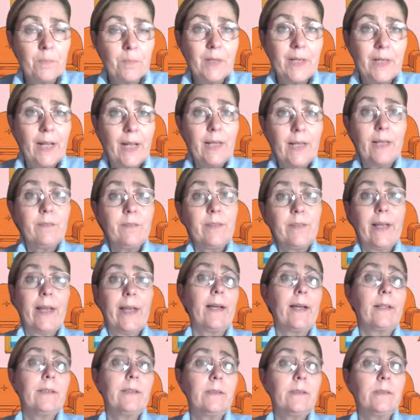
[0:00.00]
But I have
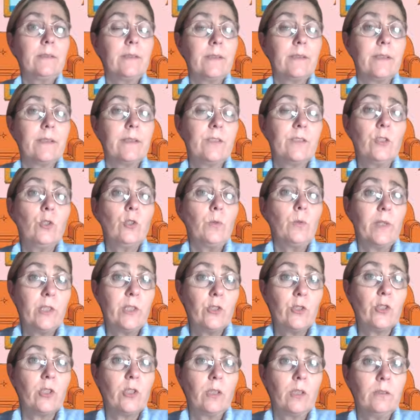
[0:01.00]
had a
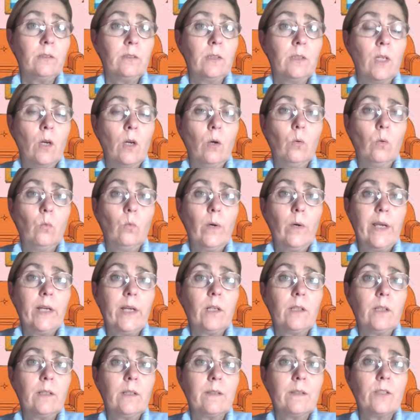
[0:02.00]
situation
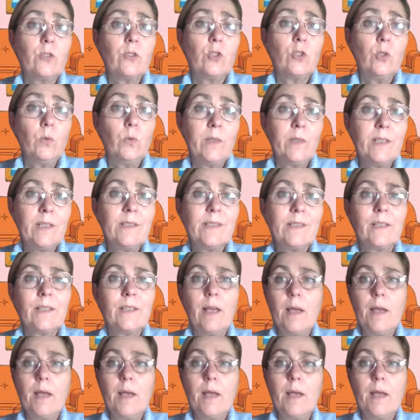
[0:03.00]
where the students